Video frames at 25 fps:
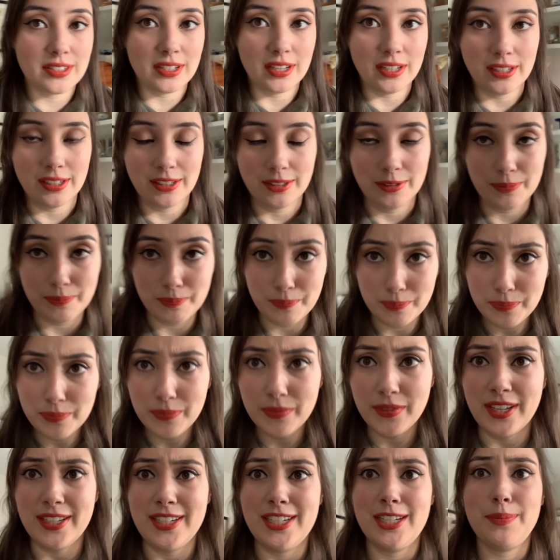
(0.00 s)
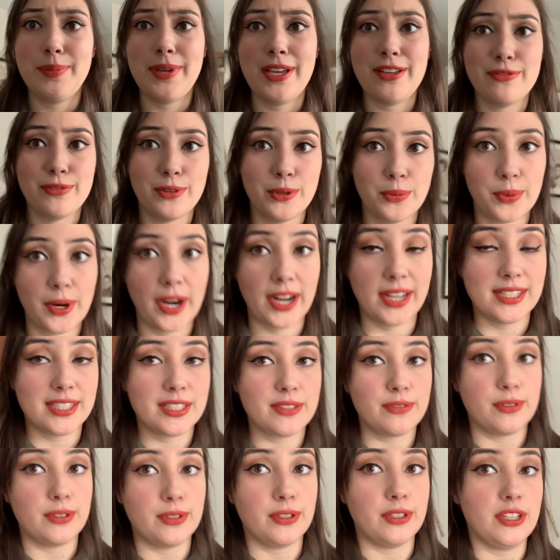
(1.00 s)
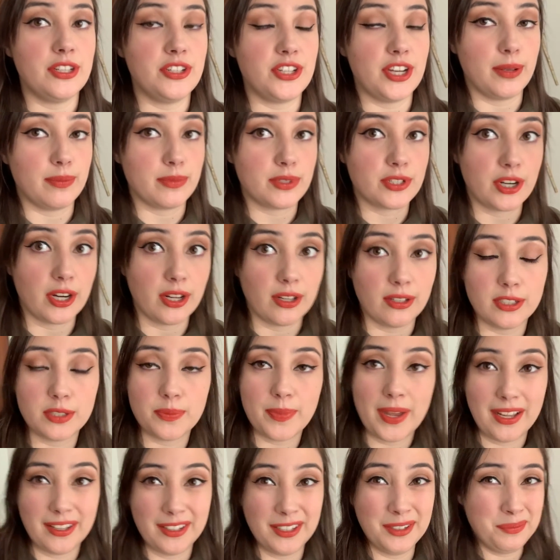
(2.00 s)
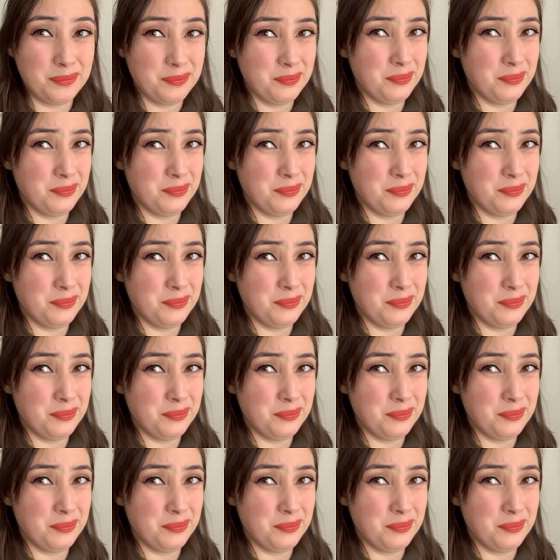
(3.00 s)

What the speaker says: and I did pay full price for the James Charles palette.